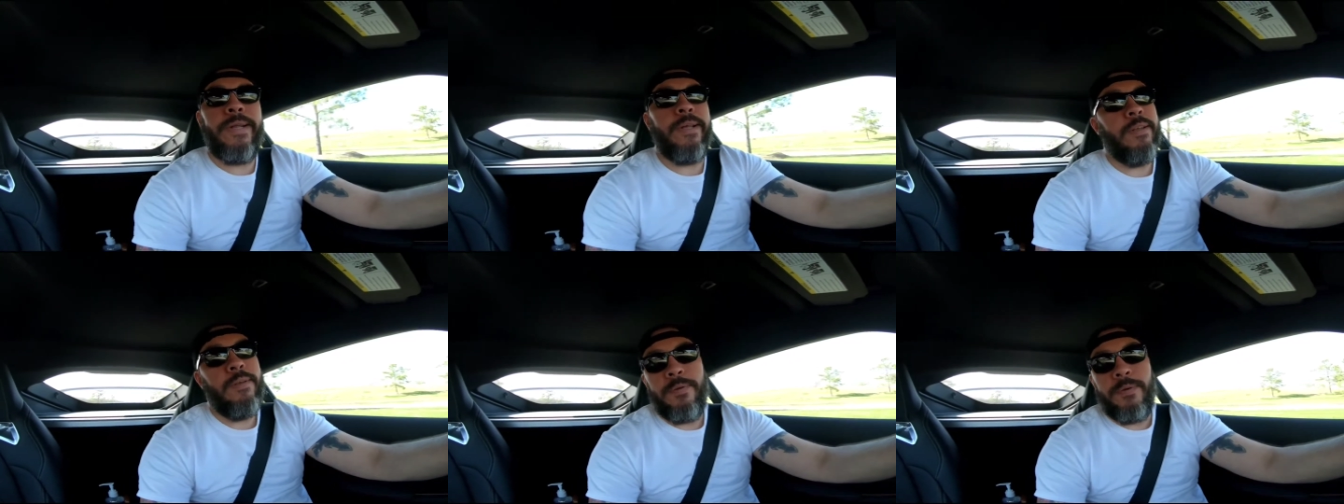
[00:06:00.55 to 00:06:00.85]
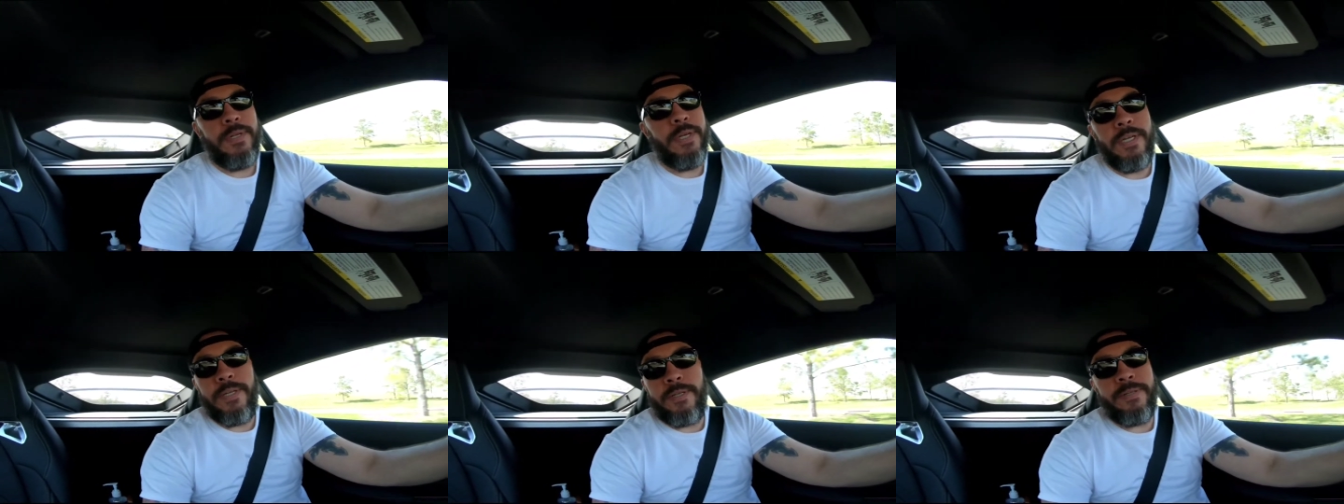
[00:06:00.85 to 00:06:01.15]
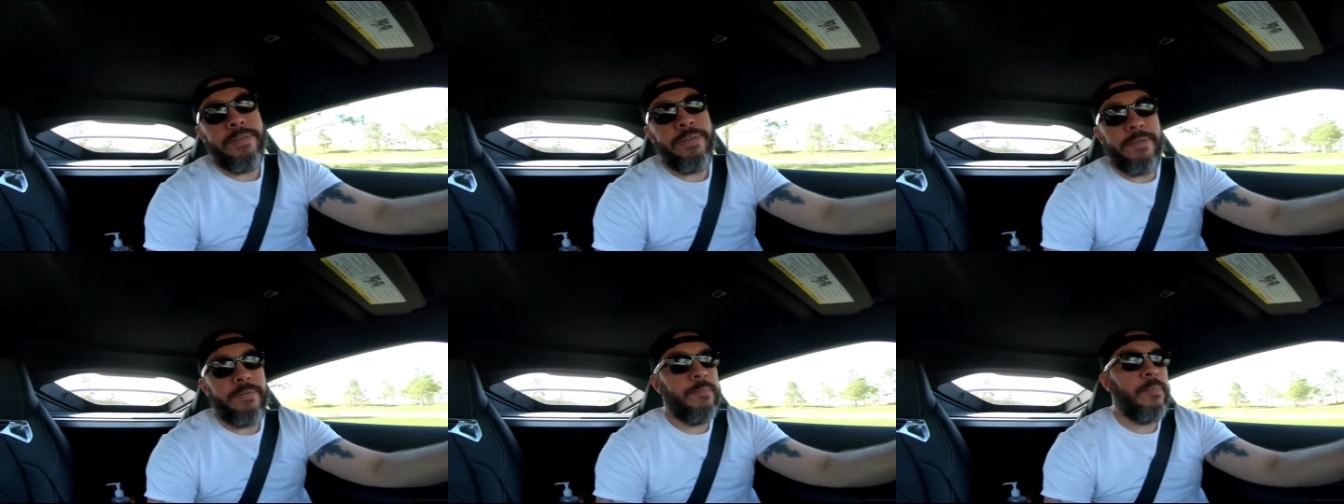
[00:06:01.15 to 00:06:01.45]
you're not doing
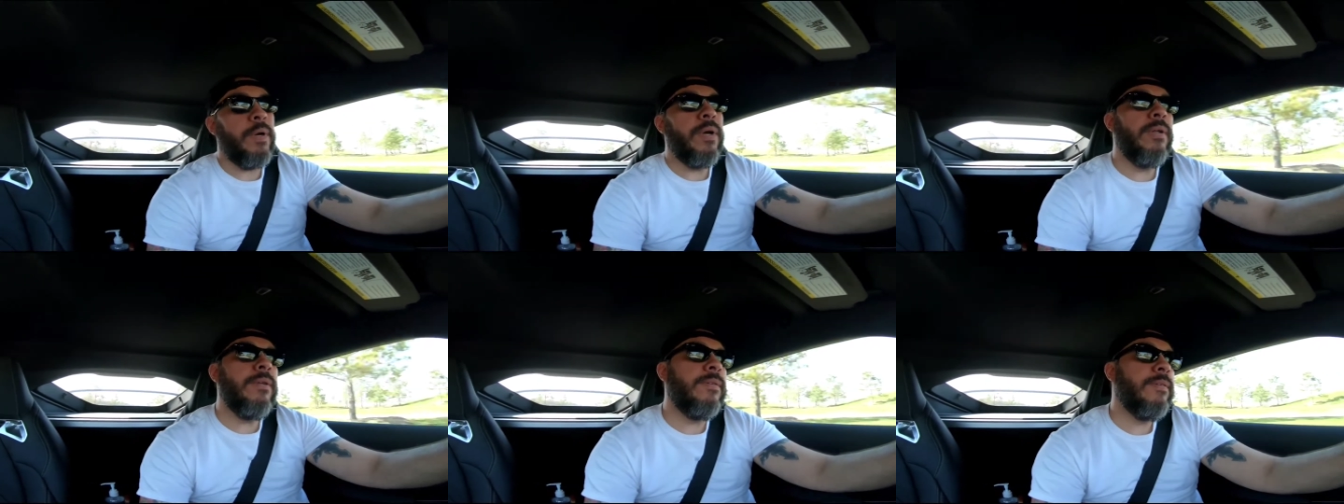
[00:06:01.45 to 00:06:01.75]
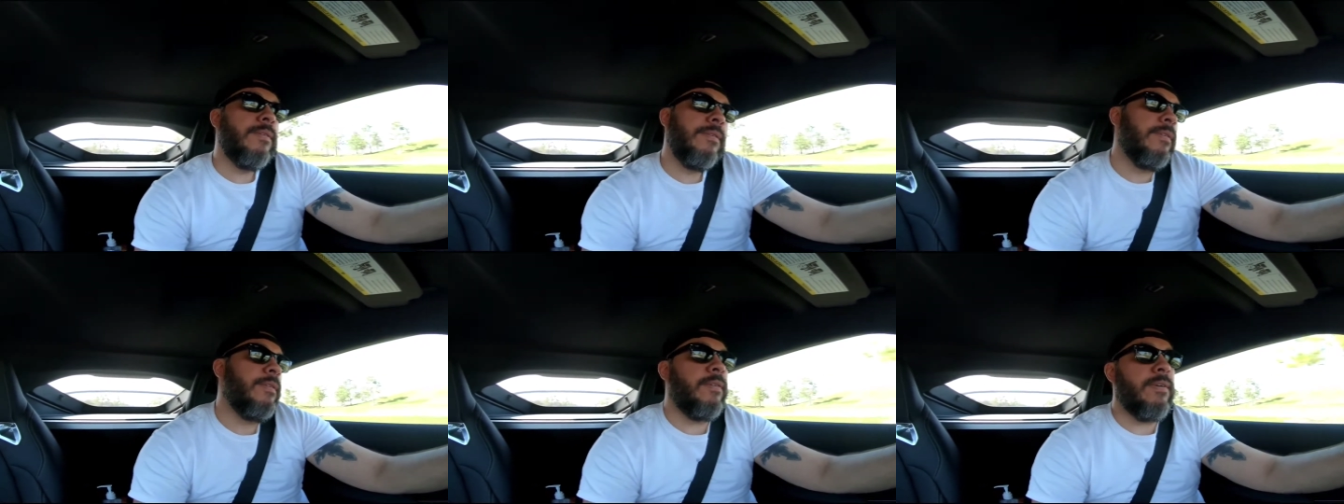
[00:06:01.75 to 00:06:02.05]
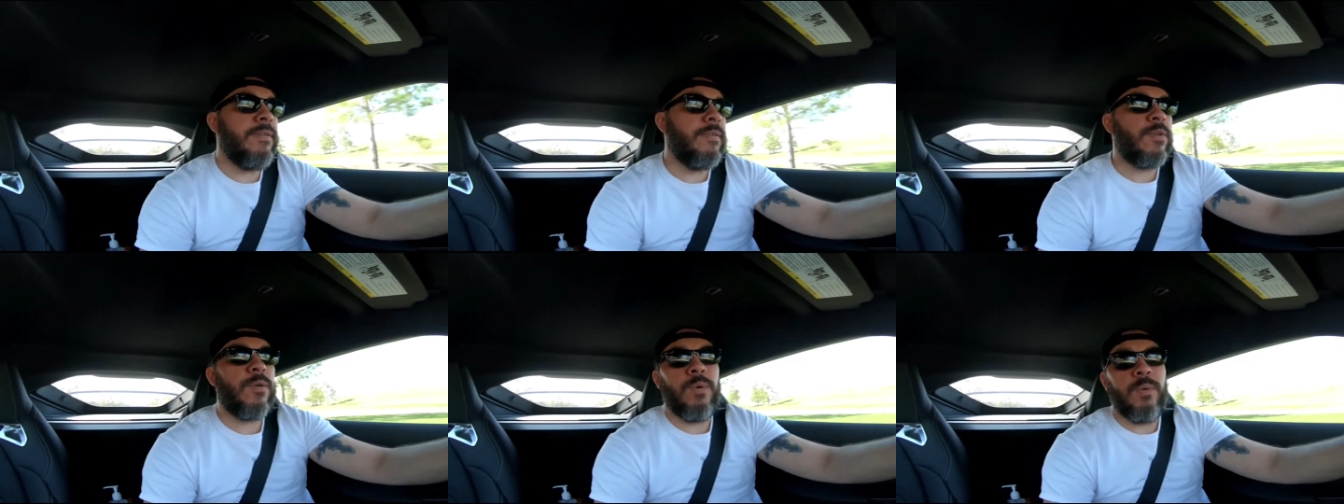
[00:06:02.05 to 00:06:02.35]
anything,
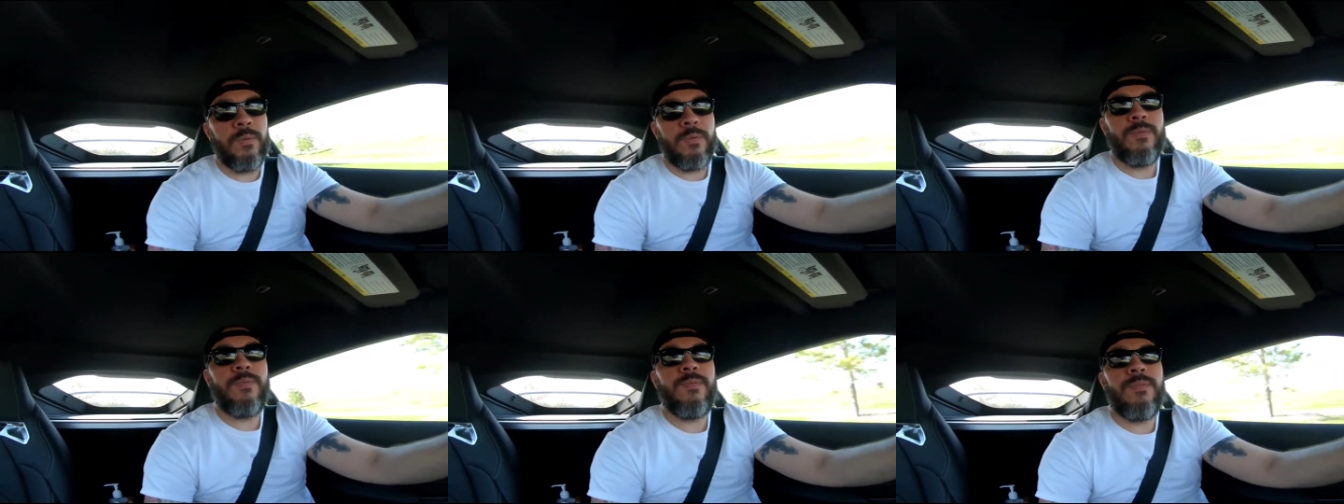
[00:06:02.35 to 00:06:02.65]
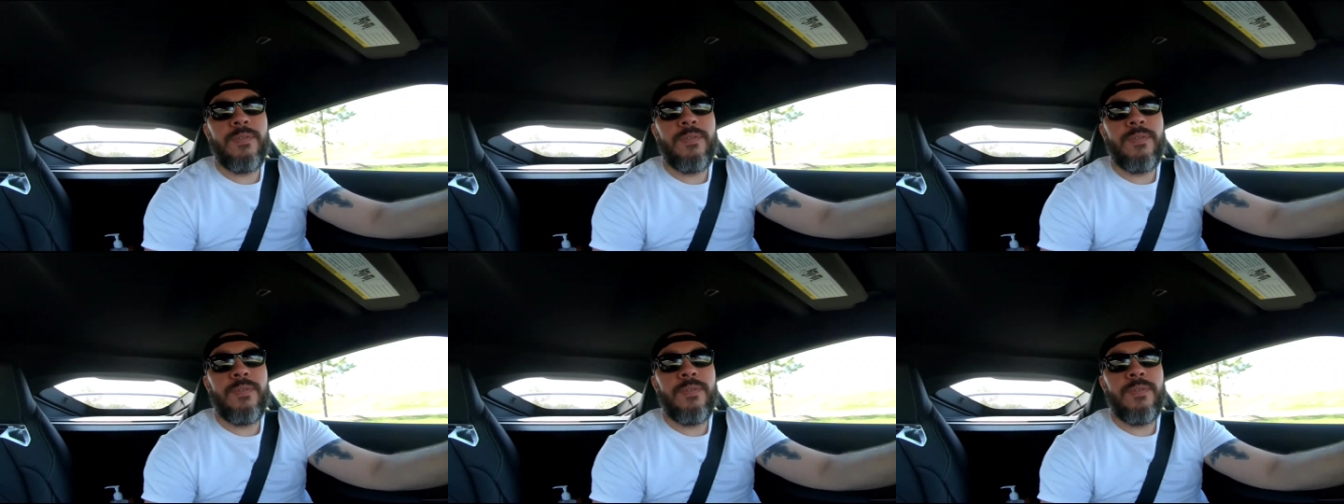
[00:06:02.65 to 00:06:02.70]
but that's cool.